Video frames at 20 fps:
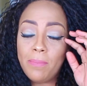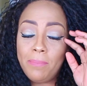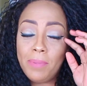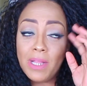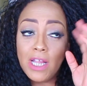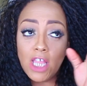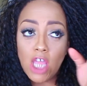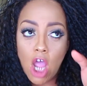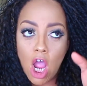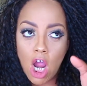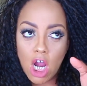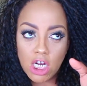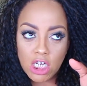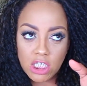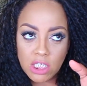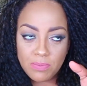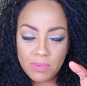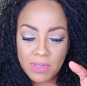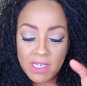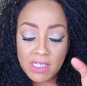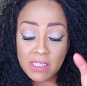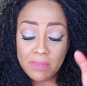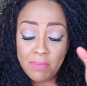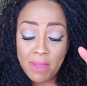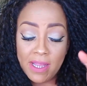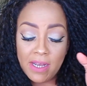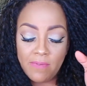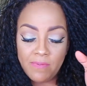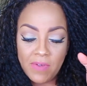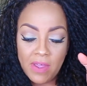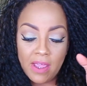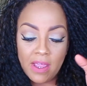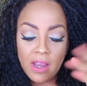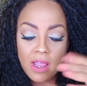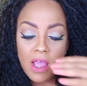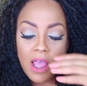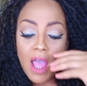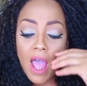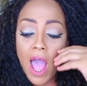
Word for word: the billiards place, main event,